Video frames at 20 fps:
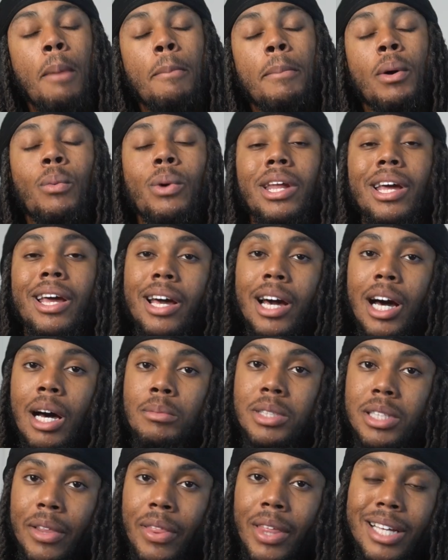But when it
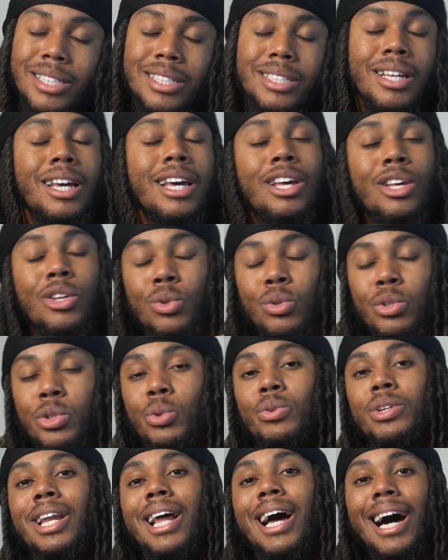comes to this, you
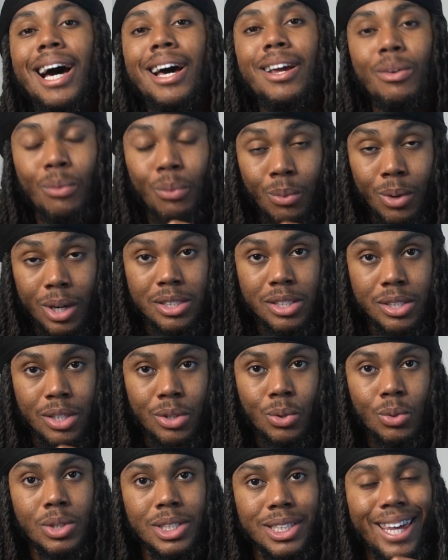do not want to
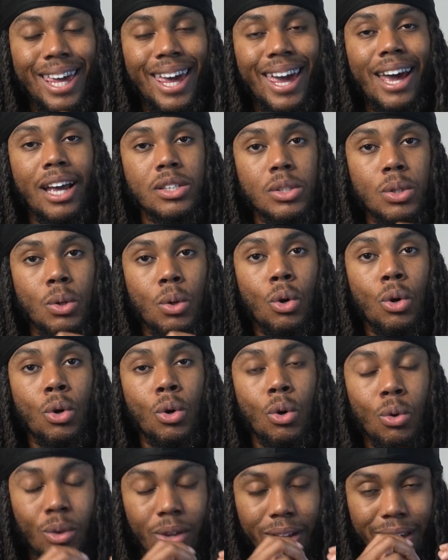use castor
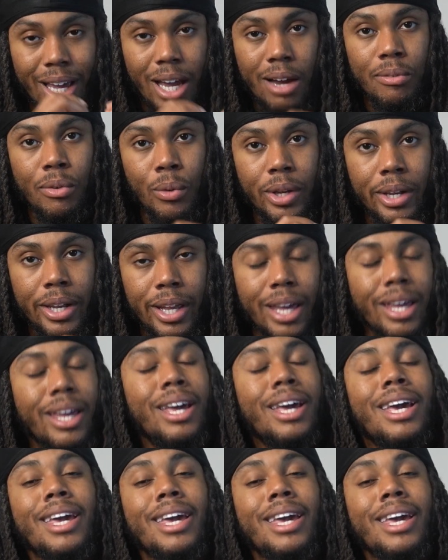oil every day.